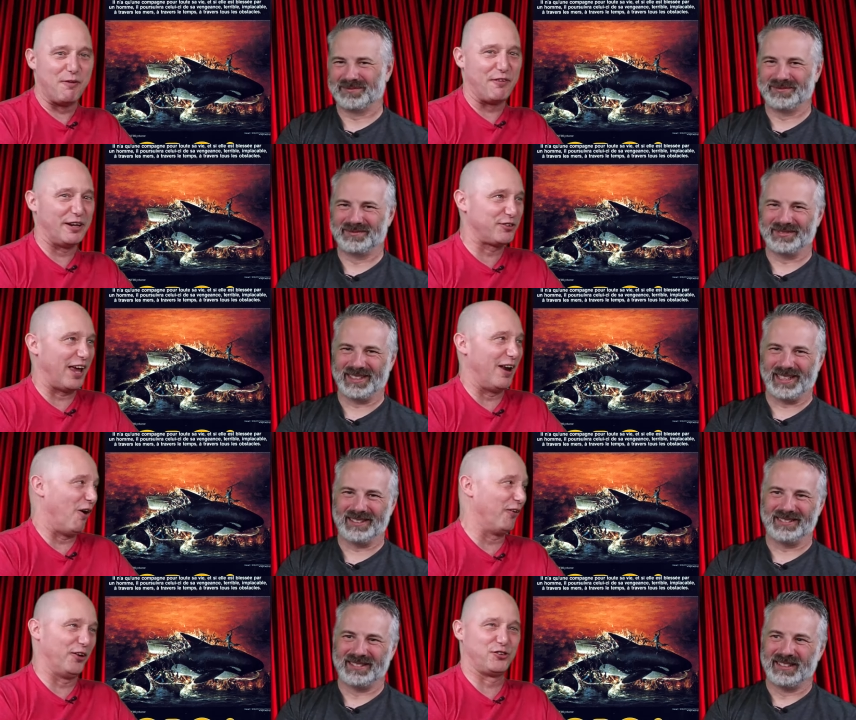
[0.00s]
Speaker 1: movies yeah. and
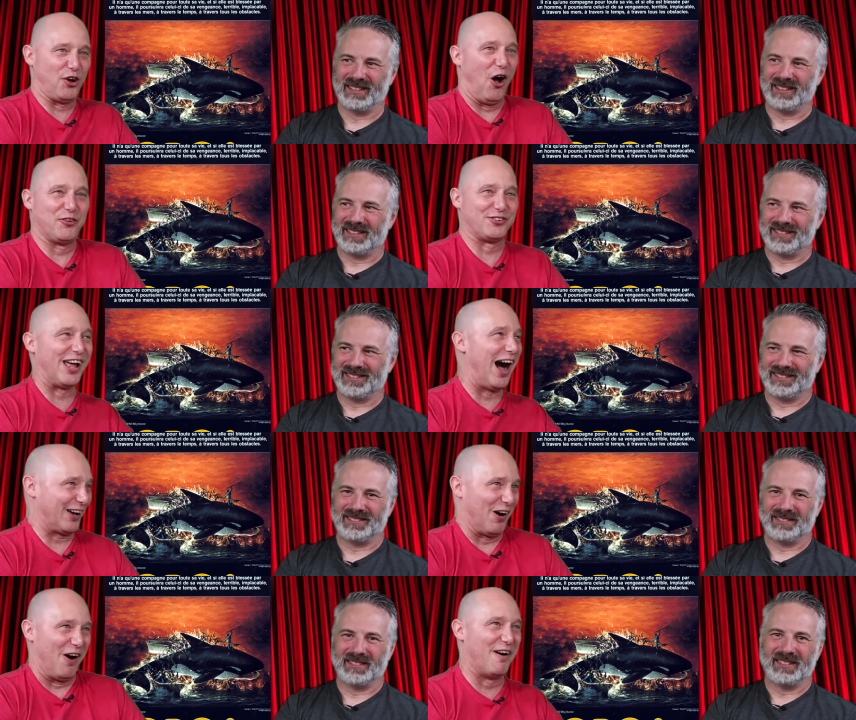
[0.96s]
all
Speaker 2: the Jaws
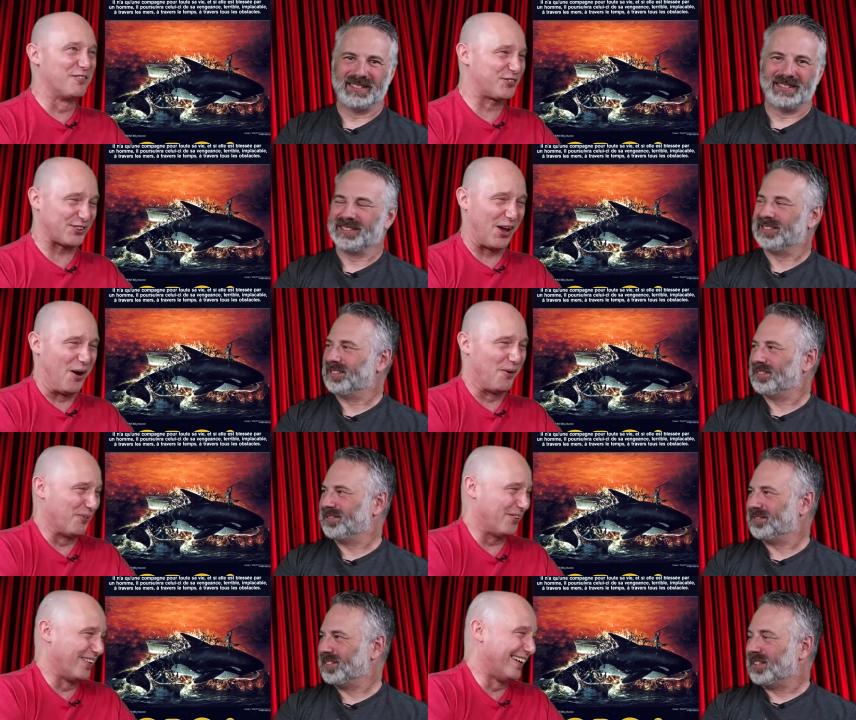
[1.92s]
knockoffs.
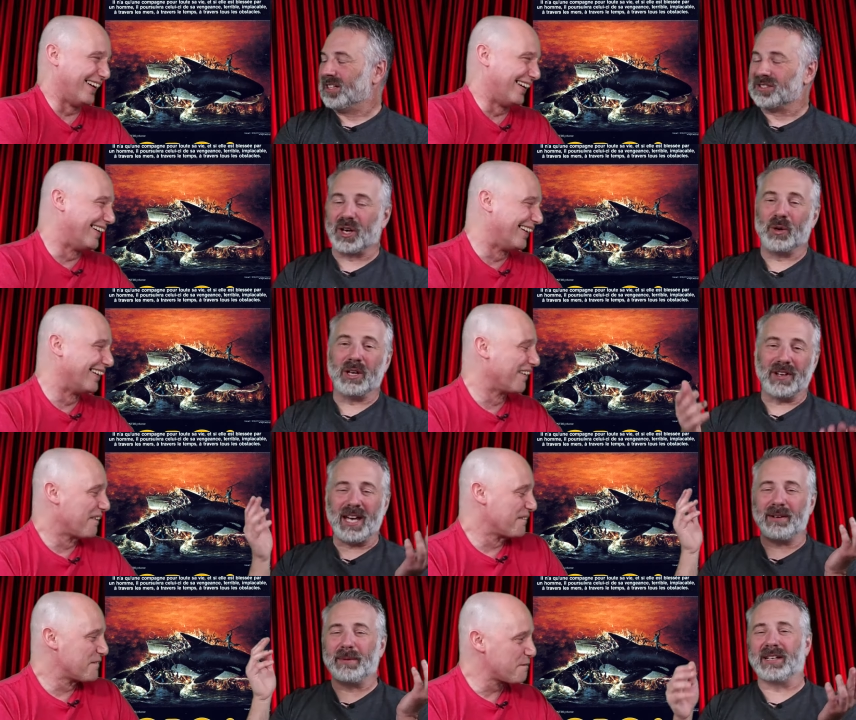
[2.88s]
So. So if I
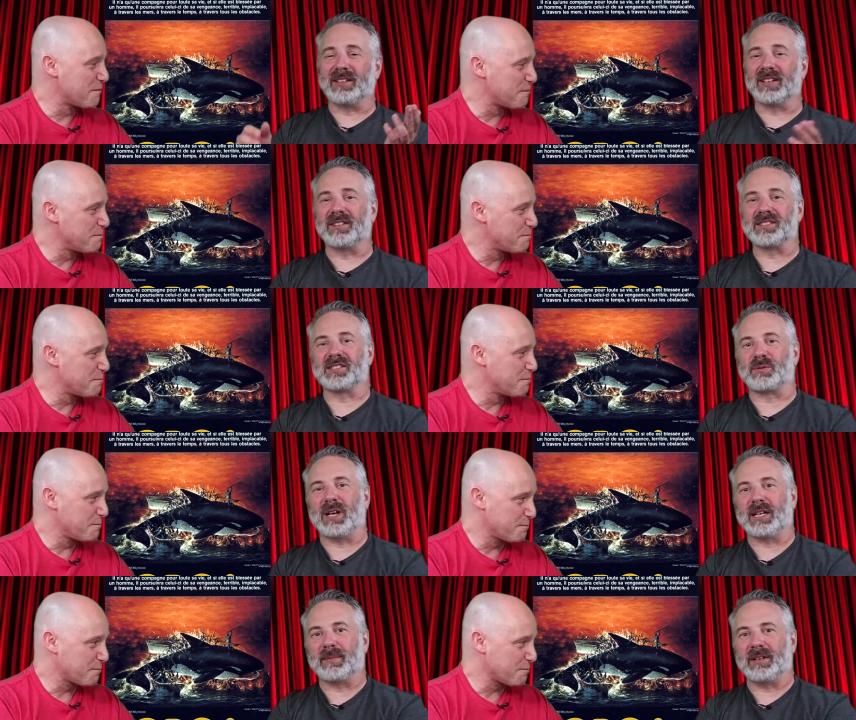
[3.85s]
hadn't made it clear, this is a
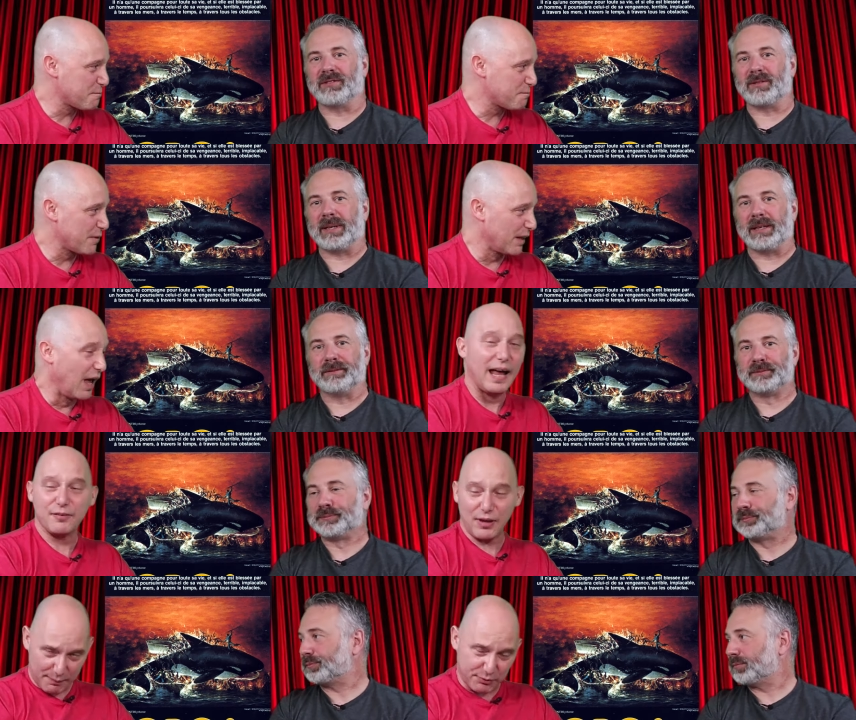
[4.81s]
recommend for me.
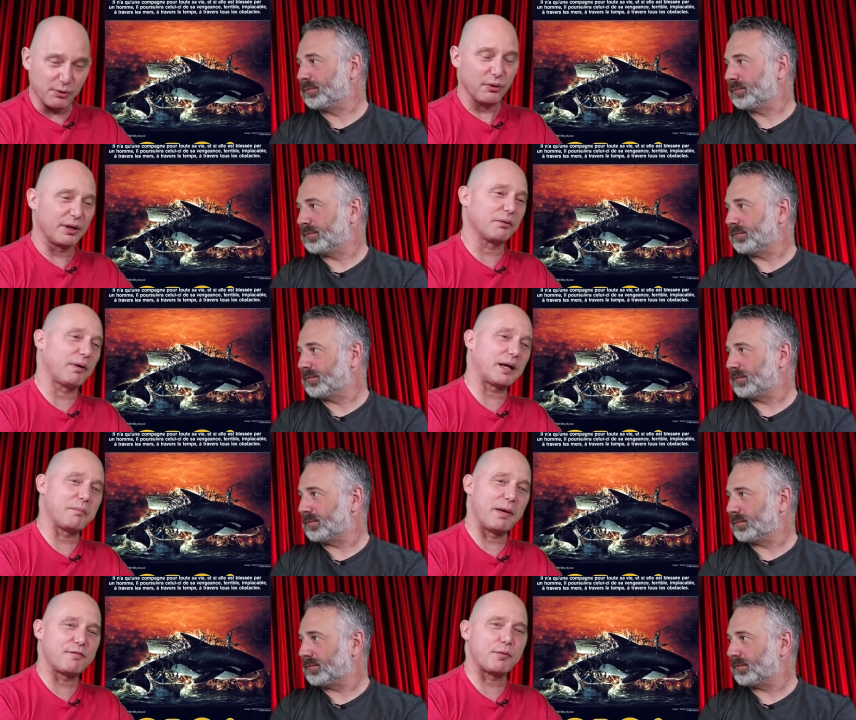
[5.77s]
Speaker 1: It's absolutely a
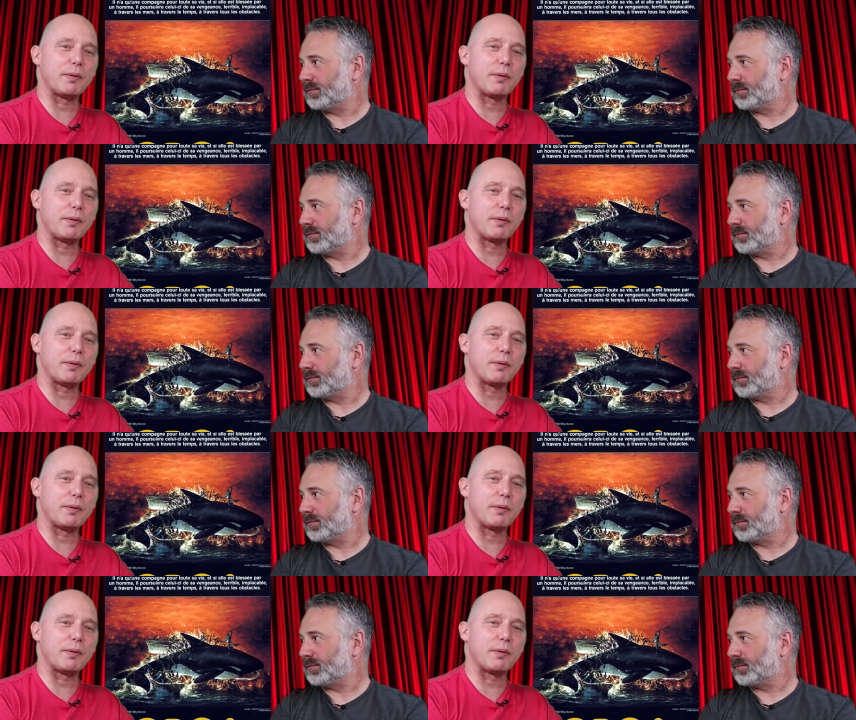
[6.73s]
recommend